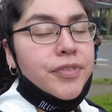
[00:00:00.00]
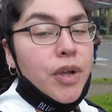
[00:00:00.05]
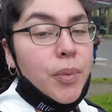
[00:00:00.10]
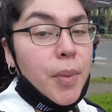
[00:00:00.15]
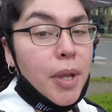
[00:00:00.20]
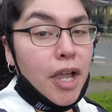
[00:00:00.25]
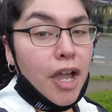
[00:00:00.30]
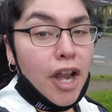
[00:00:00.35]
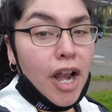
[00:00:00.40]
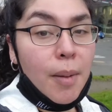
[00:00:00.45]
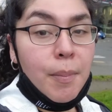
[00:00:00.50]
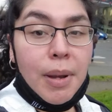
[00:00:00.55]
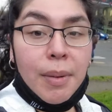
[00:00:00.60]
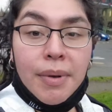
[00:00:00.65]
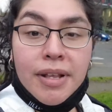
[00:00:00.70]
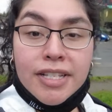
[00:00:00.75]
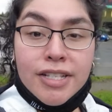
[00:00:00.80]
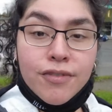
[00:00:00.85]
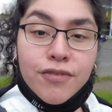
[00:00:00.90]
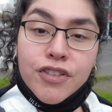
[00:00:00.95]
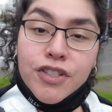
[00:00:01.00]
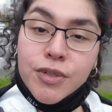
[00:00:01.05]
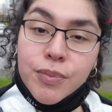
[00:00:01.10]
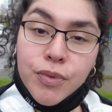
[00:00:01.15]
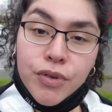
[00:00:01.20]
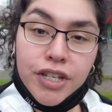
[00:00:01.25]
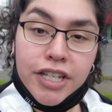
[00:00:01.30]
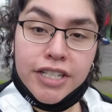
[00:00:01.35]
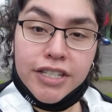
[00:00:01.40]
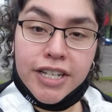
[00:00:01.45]
Oh my god, I made myself a
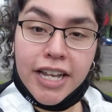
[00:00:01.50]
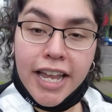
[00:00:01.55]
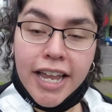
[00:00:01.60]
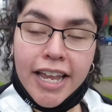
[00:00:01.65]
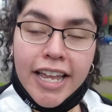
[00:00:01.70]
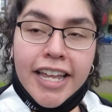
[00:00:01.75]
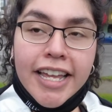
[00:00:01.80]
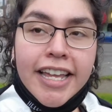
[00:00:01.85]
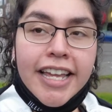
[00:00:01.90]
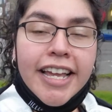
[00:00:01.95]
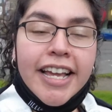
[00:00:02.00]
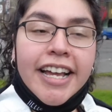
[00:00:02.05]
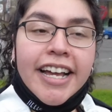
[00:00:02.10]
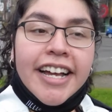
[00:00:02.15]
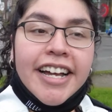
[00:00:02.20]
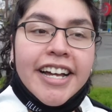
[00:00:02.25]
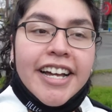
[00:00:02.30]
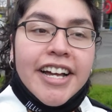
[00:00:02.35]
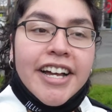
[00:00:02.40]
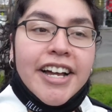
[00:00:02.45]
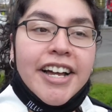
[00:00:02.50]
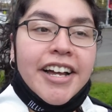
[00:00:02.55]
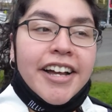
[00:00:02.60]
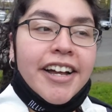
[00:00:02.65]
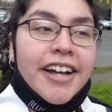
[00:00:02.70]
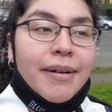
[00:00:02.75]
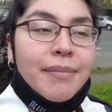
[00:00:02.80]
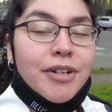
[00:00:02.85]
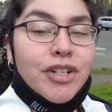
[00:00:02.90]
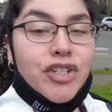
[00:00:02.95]
smoothie today.
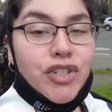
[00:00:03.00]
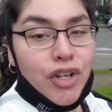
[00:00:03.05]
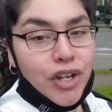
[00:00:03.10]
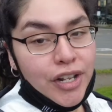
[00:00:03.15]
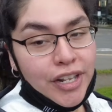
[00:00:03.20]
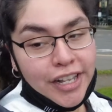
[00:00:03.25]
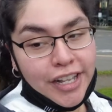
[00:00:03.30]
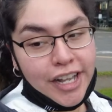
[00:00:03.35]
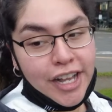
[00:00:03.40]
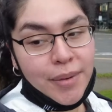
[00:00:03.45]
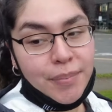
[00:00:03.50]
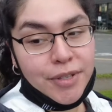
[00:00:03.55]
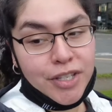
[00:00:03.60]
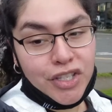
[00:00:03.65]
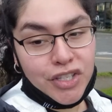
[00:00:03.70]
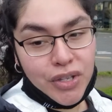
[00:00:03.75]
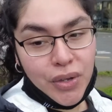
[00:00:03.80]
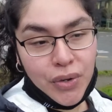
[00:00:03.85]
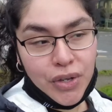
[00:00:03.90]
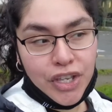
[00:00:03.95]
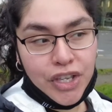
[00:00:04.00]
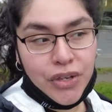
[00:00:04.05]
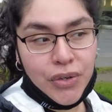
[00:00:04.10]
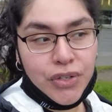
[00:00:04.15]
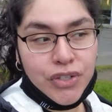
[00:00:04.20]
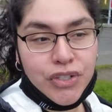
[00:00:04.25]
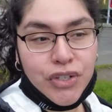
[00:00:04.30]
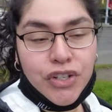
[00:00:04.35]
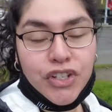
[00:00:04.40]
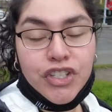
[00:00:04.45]
I'm gonna show you the cup. It's so
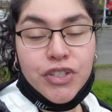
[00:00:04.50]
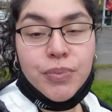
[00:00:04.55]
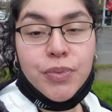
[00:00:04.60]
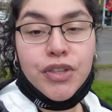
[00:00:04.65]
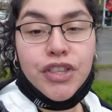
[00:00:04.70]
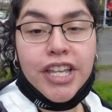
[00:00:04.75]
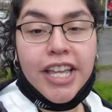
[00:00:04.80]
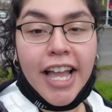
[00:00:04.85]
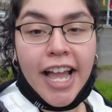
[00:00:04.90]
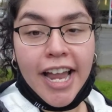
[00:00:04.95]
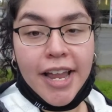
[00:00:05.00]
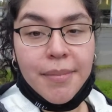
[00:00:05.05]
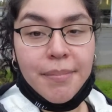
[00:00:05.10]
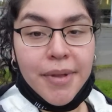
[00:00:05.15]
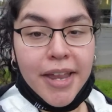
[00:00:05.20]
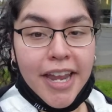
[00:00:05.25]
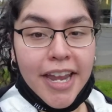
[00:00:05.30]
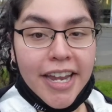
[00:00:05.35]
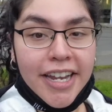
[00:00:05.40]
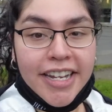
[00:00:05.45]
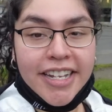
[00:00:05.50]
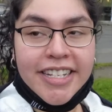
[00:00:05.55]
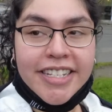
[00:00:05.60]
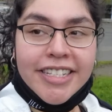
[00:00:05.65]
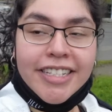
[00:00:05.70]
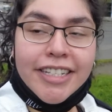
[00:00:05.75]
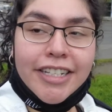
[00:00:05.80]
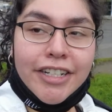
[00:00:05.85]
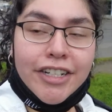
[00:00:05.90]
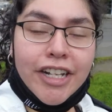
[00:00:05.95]
cute. So the smoothie I made
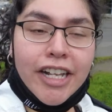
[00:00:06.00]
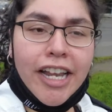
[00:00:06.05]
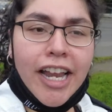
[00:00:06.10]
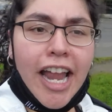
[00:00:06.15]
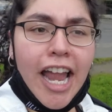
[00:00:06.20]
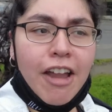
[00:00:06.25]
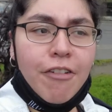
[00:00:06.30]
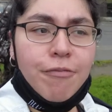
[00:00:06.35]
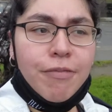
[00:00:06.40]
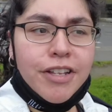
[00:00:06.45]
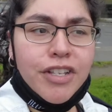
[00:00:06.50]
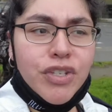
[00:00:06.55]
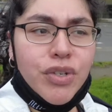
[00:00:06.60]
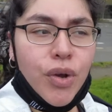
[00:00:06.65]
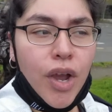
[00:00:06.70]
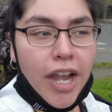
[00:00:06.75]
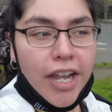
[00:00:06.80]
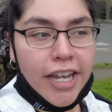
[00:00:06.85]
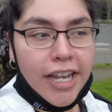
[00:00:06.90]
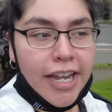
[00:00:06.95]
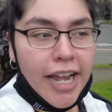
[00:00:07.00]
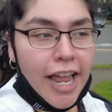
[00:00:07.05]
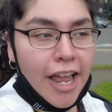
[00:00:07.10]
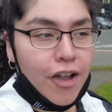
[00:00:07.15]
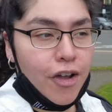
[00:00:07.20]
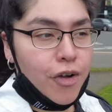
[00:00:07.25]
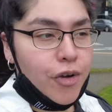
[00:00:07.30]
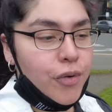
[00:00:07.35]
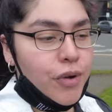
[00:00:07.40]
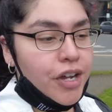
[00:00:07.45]
is literally, I've been trading
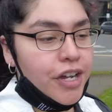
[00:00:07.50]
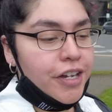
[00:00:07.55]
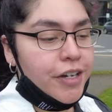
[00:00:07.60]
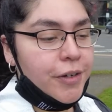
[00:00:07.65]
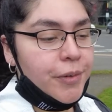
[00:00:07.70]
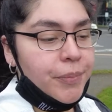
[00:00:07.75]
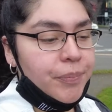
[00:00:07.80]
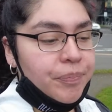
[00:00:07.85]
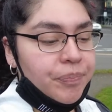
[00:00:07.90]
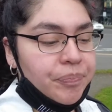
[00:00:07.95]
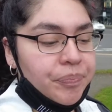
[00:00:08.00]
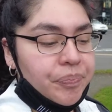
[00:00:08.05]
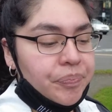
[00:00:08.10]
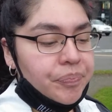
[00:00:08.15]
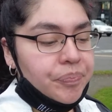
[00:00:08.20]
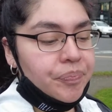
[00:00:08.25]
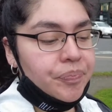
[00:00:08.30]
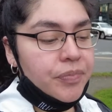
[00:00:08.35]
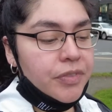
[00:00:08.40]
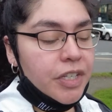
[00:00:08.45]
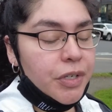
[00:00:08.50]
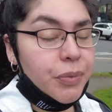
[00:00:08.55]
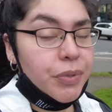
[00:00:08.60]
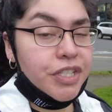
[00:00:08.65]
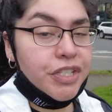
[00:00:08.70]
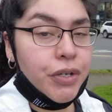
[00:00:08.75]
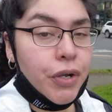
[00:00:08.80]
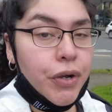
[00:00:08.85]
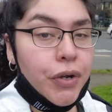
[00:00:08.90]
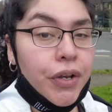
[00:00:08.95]
out,
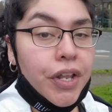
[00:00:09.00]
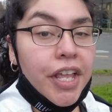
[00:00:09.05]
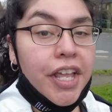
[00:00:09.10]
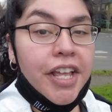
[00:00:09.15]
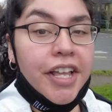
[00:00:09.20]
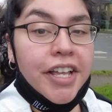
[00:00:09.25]
what's called...